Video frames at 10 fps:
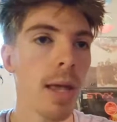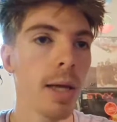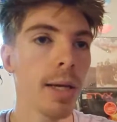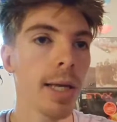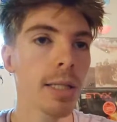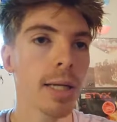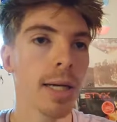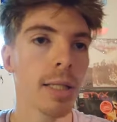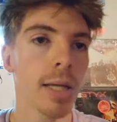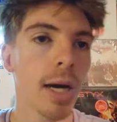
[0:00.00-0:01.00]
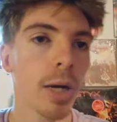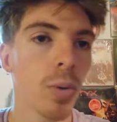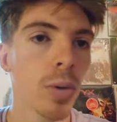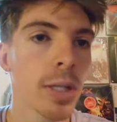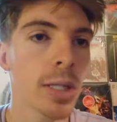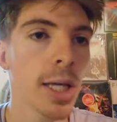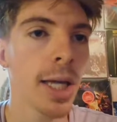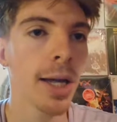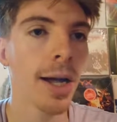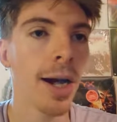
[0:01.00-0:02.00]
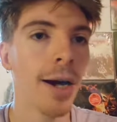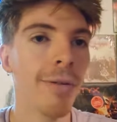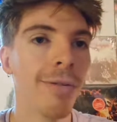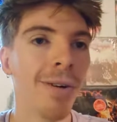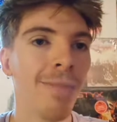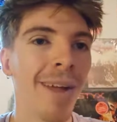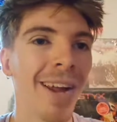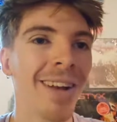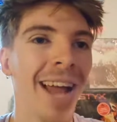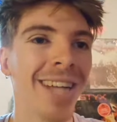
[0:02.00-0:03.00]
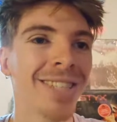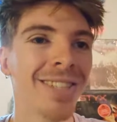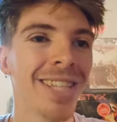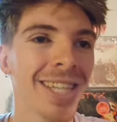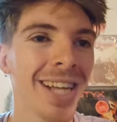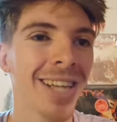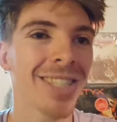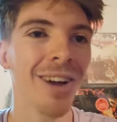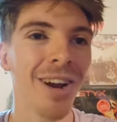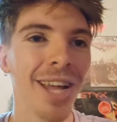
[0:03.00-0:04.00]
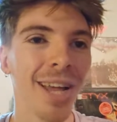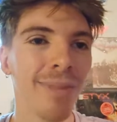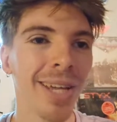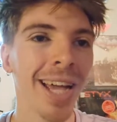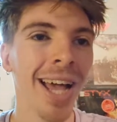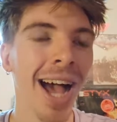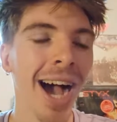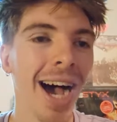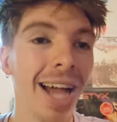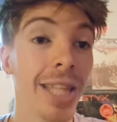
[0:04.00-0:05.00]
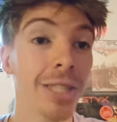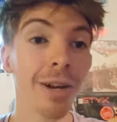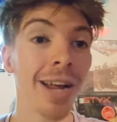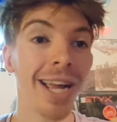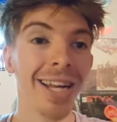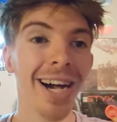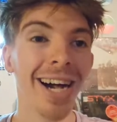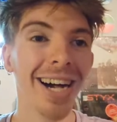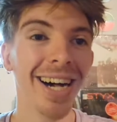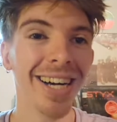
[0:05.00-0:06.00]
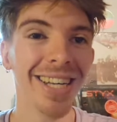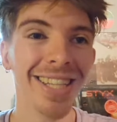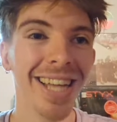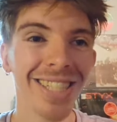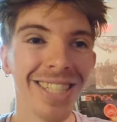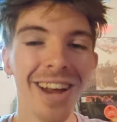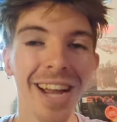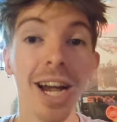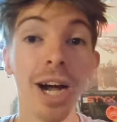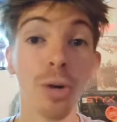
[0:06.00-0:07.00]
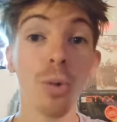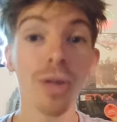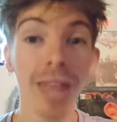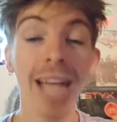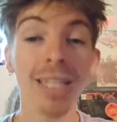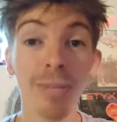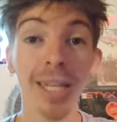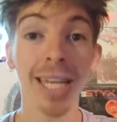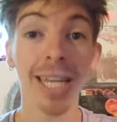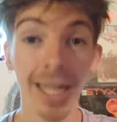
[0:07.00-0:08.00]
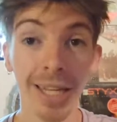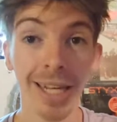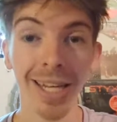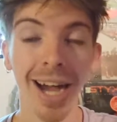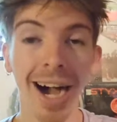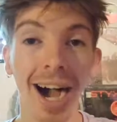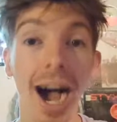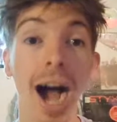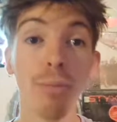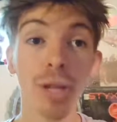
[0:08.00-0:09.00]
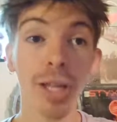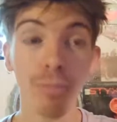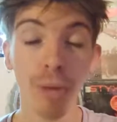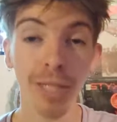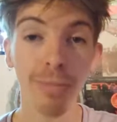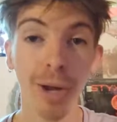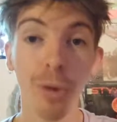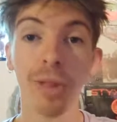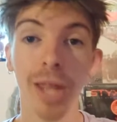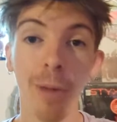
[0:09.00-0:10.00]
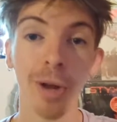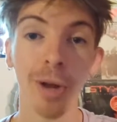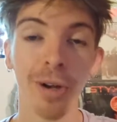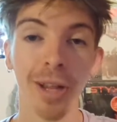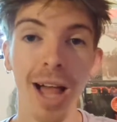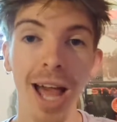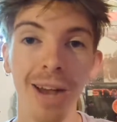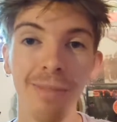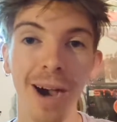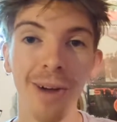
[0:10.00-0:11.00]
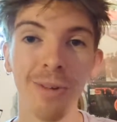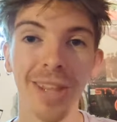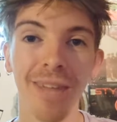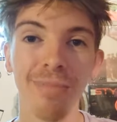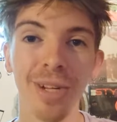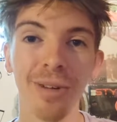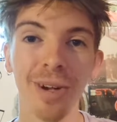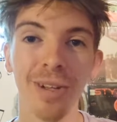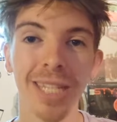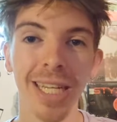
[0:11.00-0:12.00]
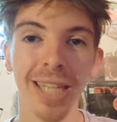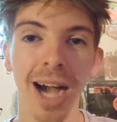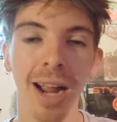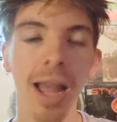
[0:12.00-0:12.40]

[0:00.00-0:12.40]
Nate says, uh, Gorth is king of micronational TikTok. Sorry, AP. Uh, that's all right. Uh, that's all right. Uh, Gorth has been killing it. Uh, I'm really impressed by Gorth, and I want to learn a lot about what they've been doing on TikTok.